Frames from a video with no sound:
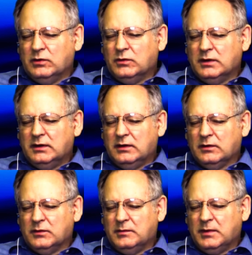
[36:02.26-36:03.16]
that you
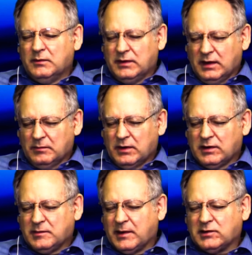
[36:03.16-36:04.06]
would be with him
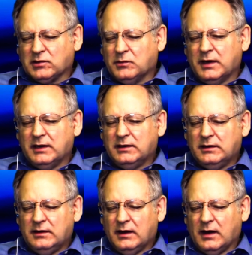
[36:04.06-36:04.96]
in a special way,
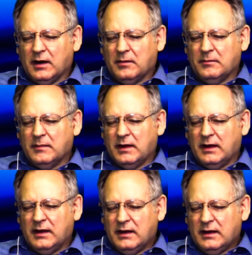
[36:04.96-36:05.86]

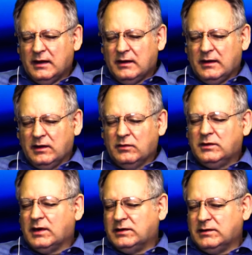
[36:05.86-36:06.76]
that
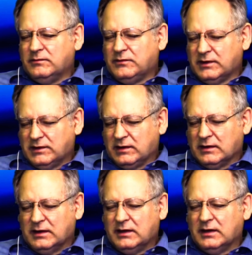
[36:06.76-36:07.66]
you would touch him
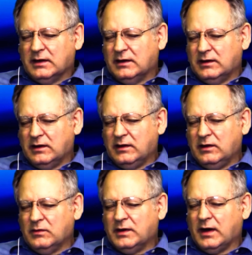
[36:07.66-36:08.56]
physically
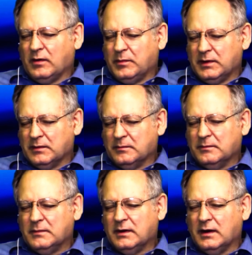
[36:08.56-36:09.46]
and you would help
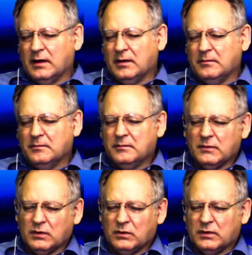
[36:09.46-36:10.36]
him,
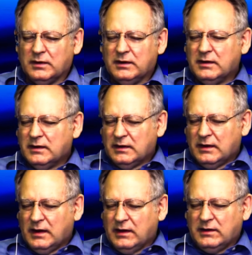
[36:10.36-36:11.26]
Lord,
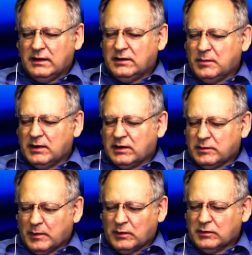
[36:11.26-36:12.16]
as he's been
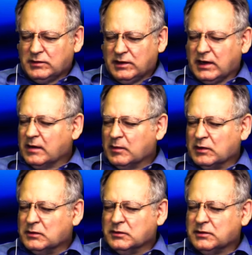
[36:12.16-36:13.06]
exposed to
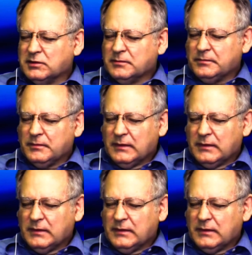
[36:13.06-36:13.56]
chemicals.